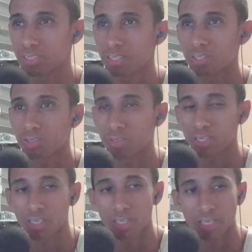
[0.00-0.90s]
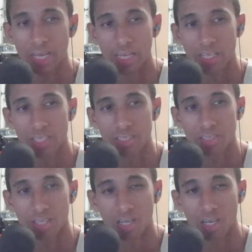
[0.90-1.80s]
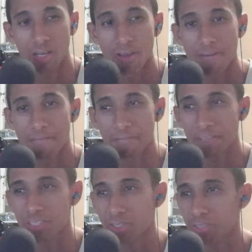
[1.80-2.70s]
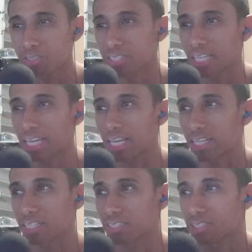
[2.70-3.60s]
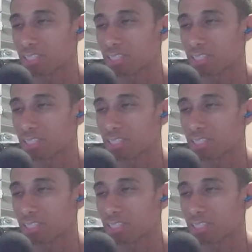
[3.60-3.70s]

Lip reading: You need at least features that at least